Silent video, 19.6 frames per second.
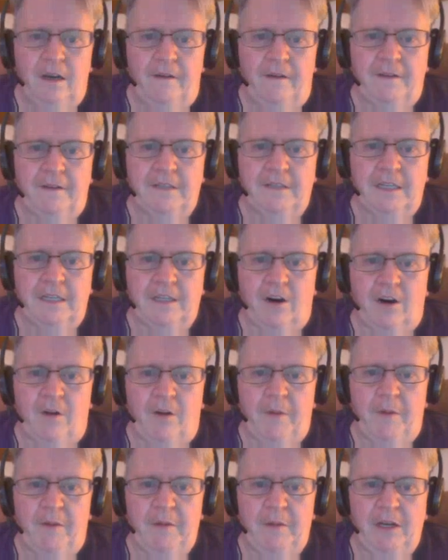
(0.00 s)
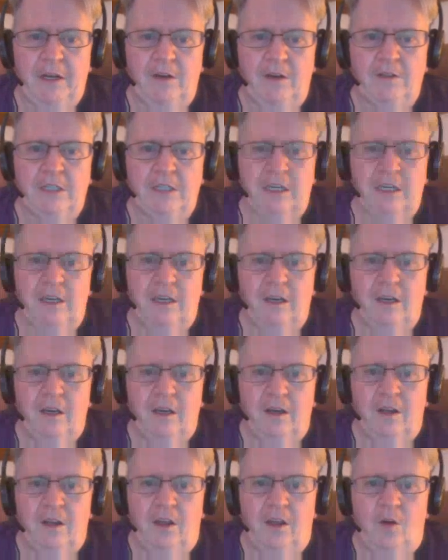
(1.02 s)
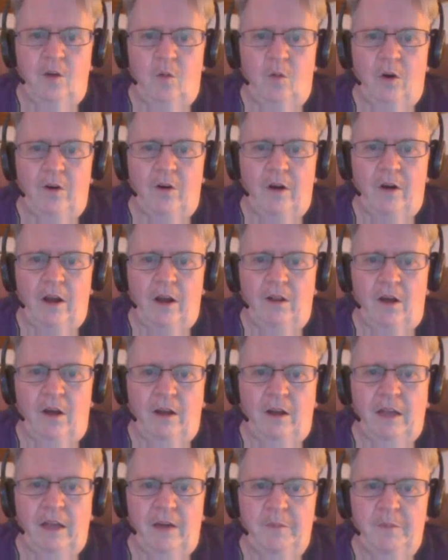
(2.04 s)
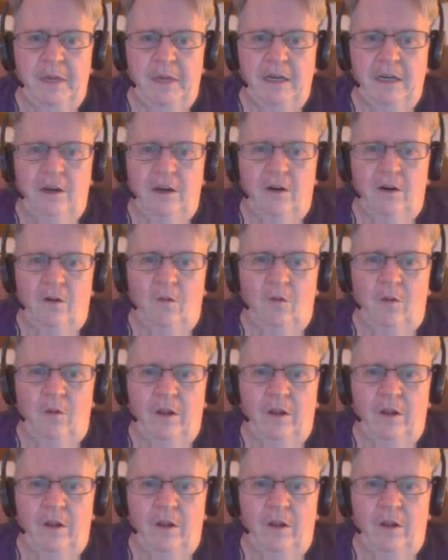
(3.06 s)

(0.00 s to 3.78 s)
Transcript: the Zhentarim have been using. You wonder how long they have been here,